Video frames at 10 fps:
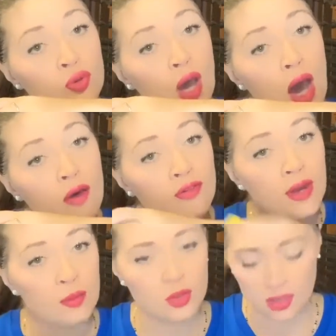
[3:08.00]
half lemon
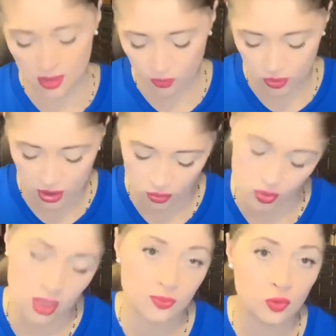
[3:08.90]
in the water, you just
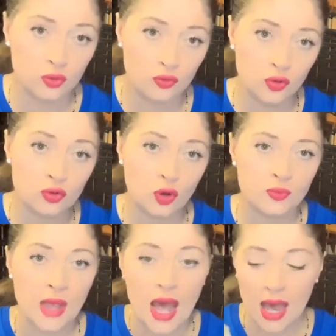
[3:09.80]
put few drops,
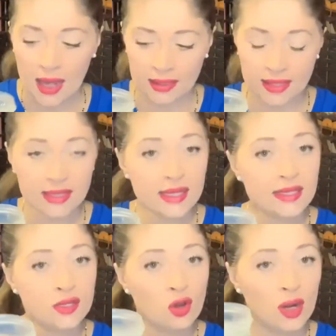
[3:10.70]
and this is
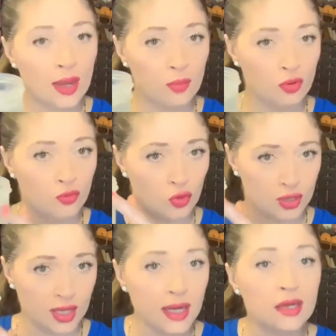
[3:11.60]
your lemon
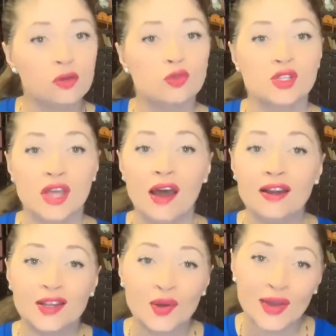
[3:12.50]
water to start
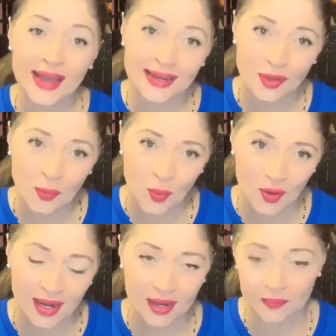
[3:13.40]
your keto morning.
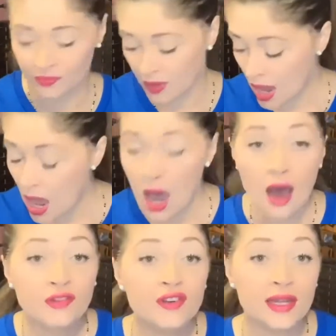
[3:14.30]

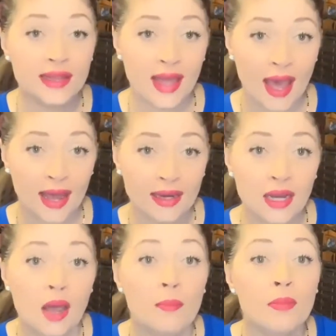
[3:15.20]
After that,
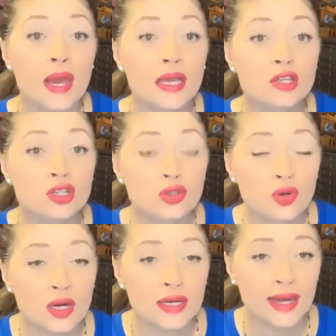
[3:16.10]
make sure
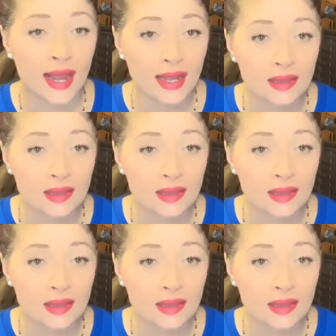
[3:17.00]
that